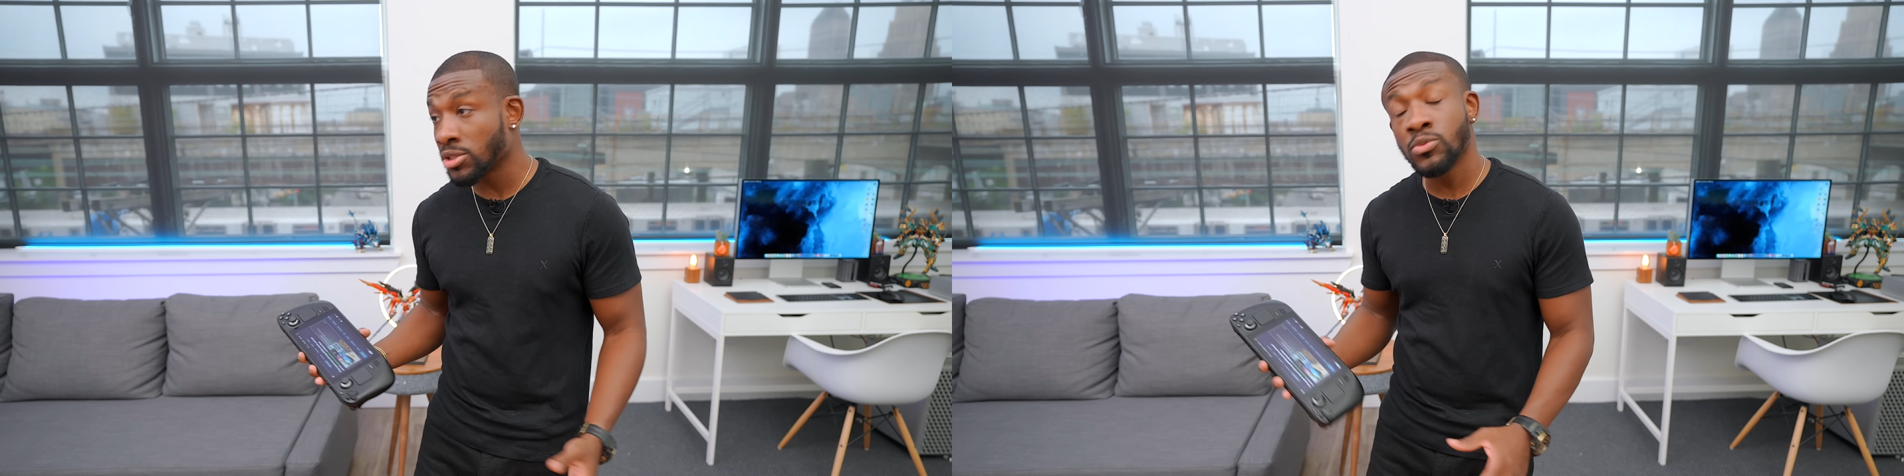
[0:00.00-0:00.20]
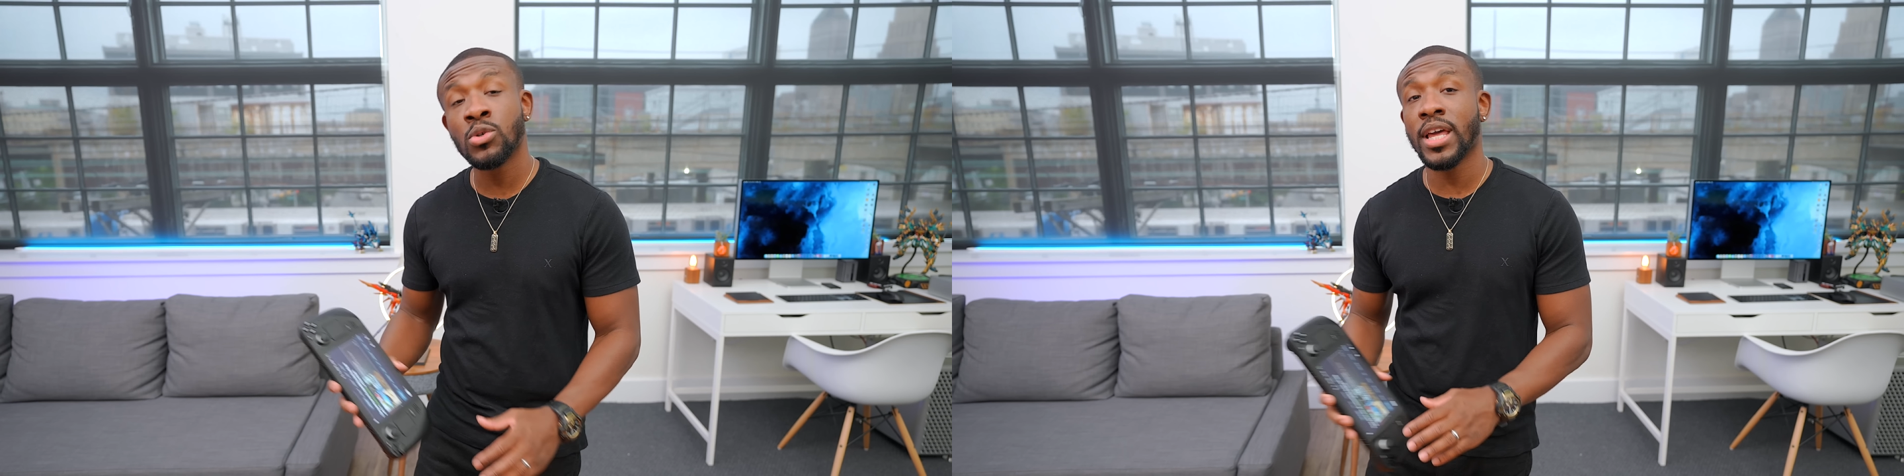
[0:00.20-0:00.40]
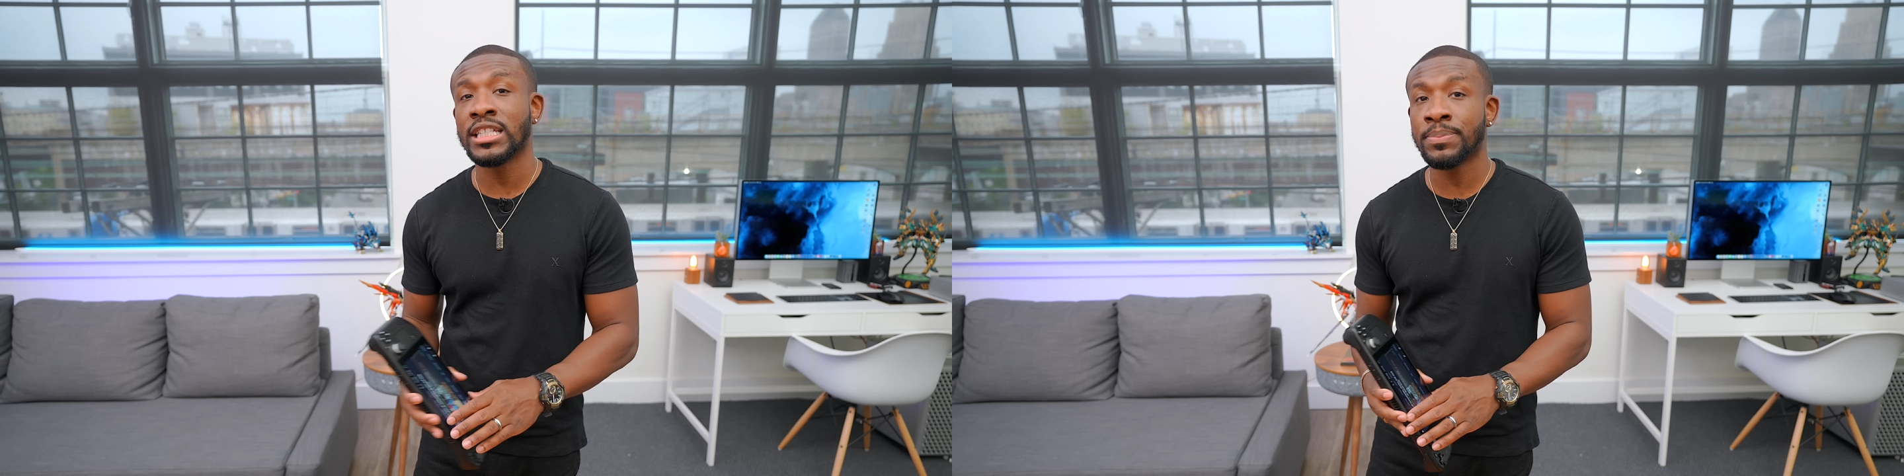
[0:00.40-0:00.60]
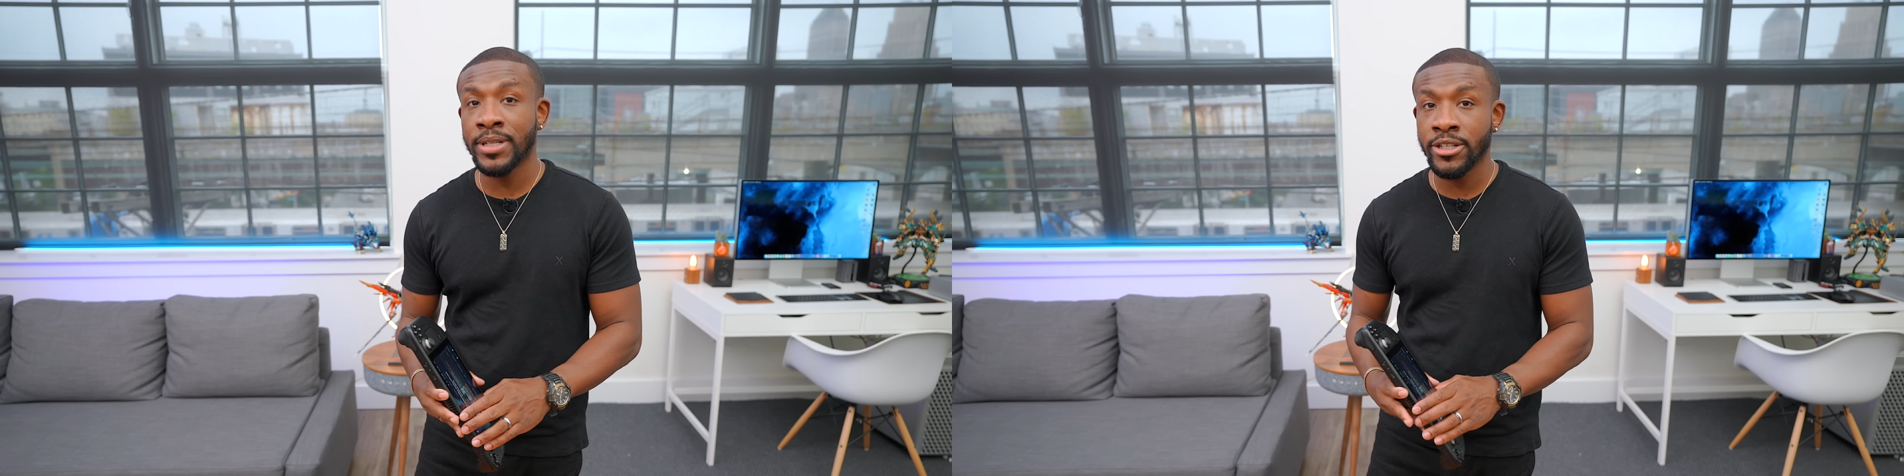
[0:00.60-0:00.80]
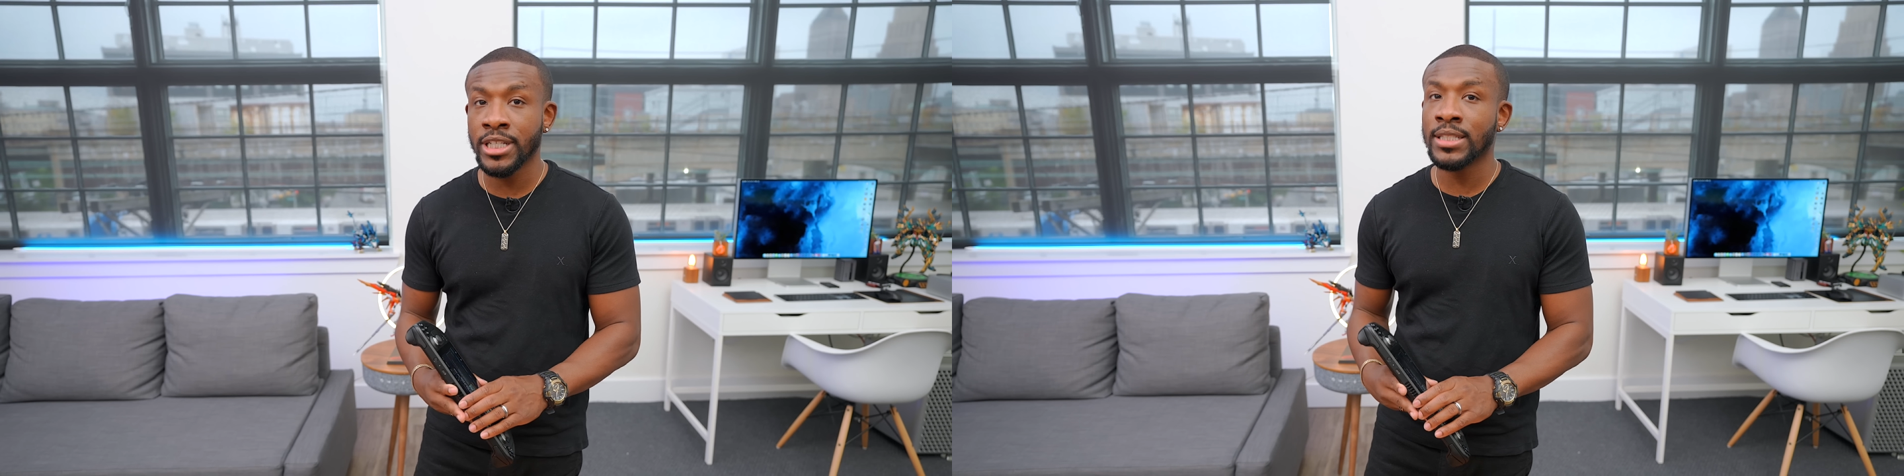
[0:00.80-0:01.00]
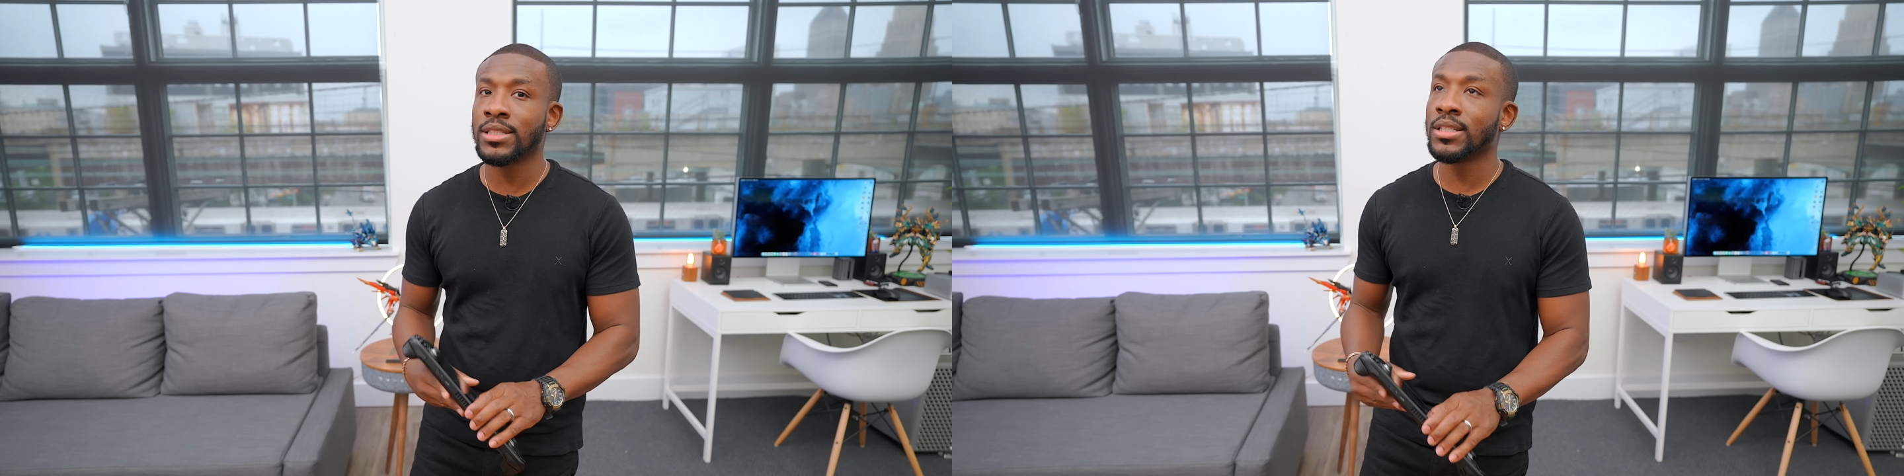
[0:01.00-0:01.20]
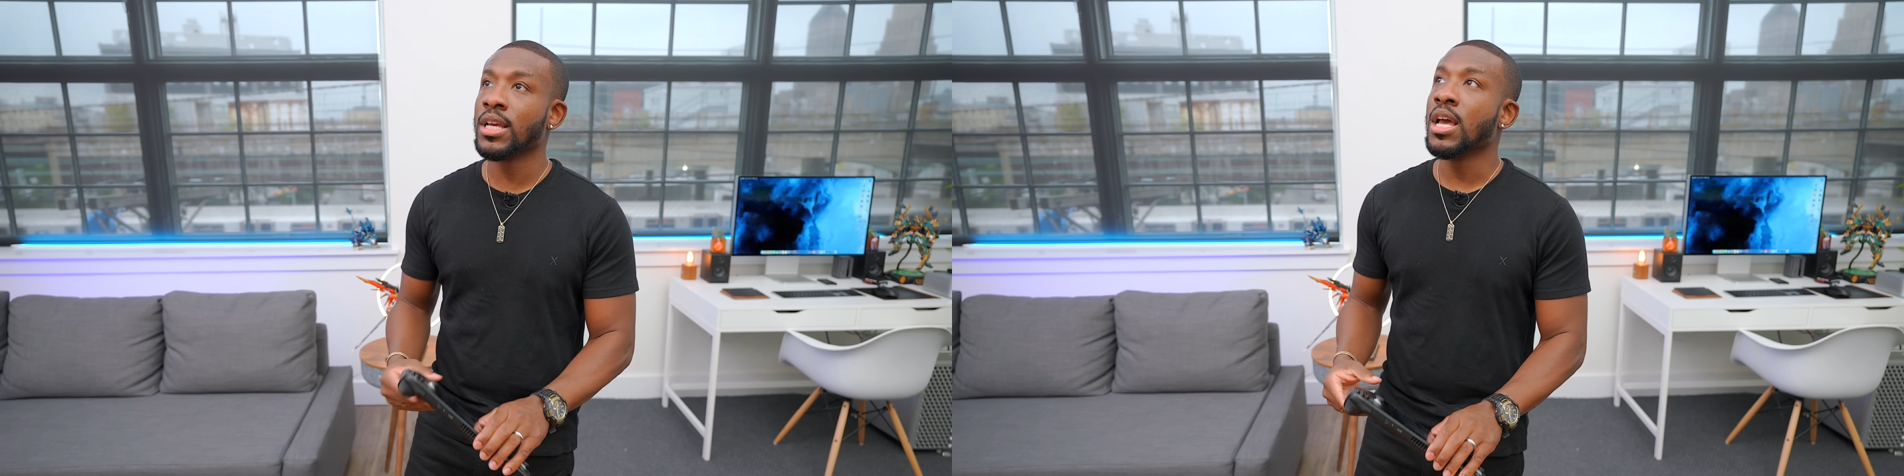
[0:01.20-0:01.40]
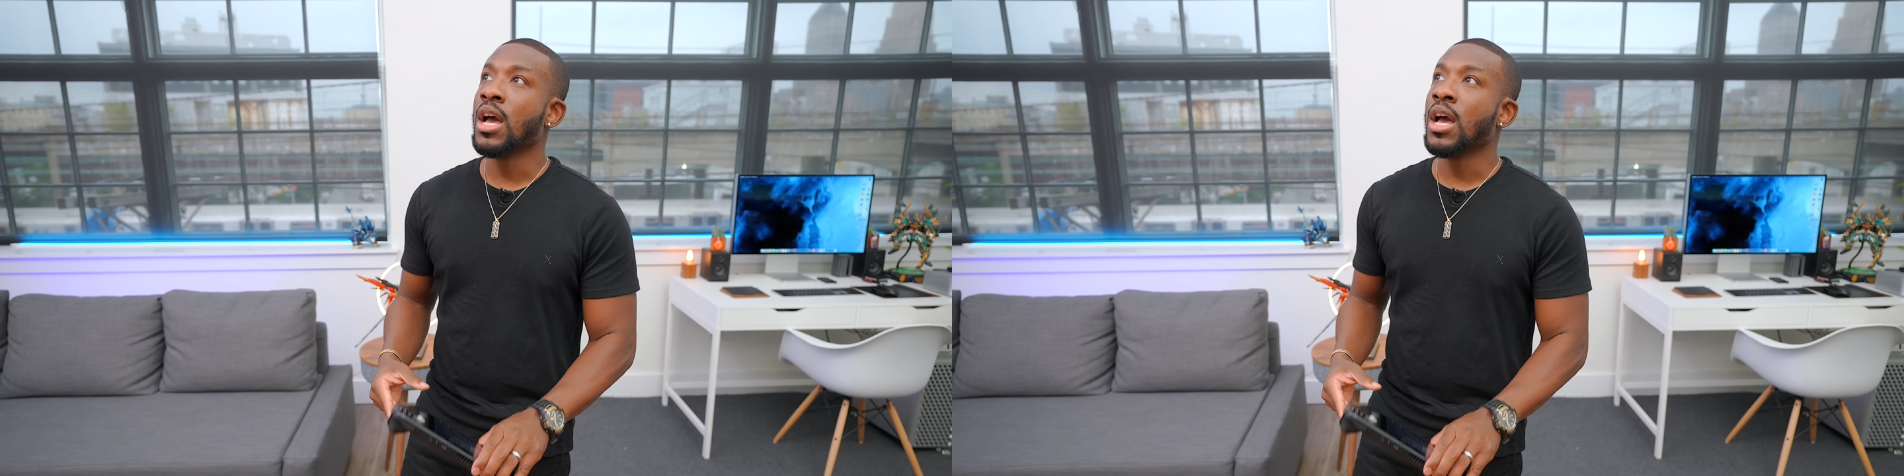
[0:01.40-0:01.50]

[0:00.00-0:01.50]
smooth experience.